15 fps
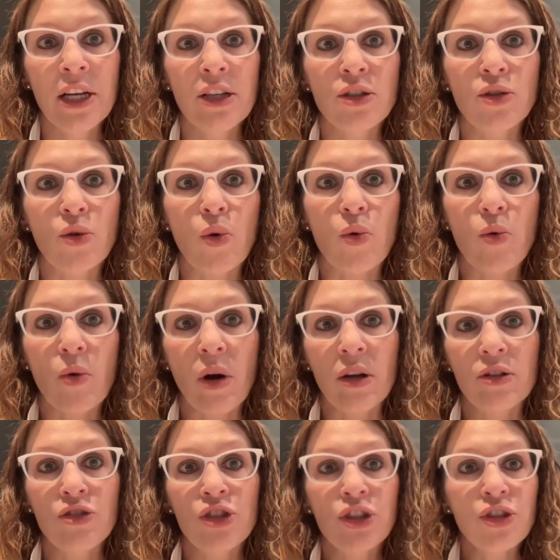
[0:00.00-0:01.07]
So
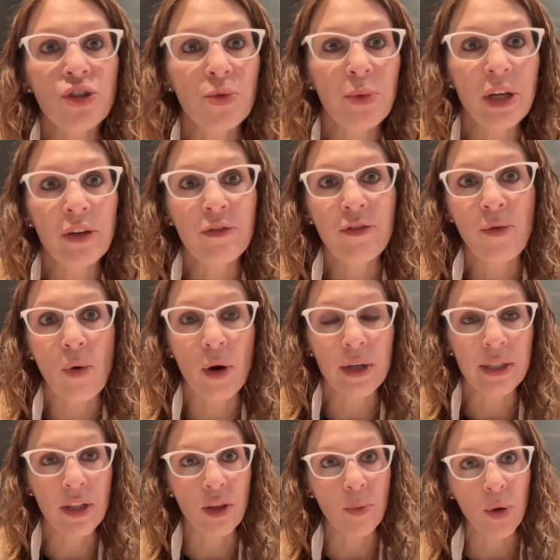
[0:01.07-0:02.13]
just to
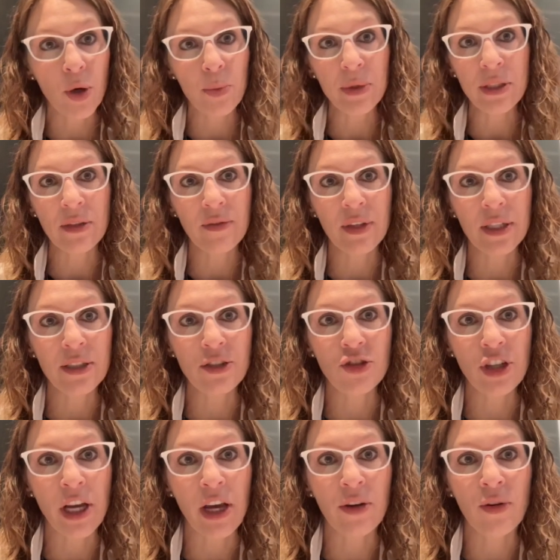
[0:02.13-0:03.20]
reinforce that the purpose of this
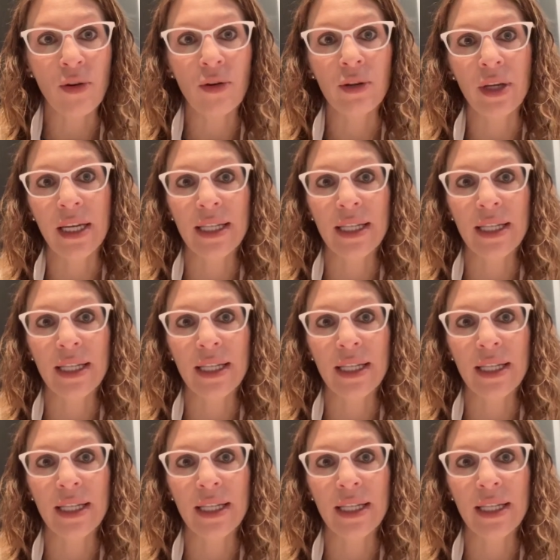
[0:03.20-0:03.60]
channel